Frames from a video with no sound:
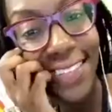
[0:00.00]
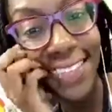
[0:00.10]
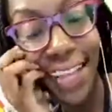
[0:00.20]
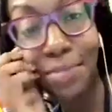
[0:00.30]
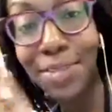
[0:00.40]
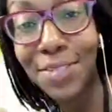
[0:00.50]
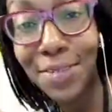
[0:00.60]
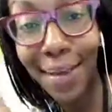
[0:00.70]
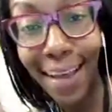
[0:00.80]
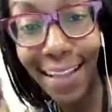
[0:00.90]
Snappers, you
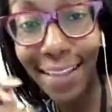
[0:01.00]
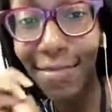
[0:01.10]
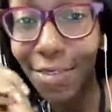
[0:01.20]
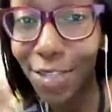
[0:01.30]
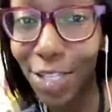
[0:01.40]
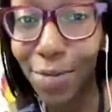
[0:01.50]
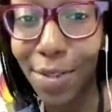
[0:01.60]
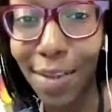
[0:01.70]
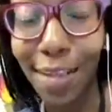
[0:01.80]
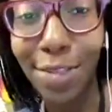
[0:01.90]
know how I love to share
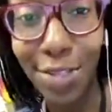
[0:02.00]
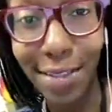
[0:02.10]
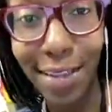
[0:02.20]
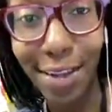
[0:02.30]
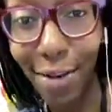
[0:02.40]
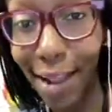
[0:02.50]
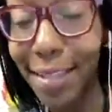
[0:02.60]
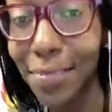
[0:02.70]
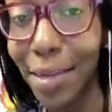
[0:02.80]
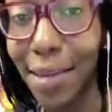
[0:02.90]
with y'all the shit that
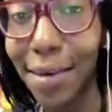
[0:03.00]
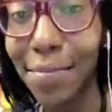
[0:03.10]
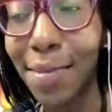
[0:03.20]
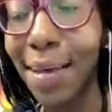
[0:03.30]
cracks me up?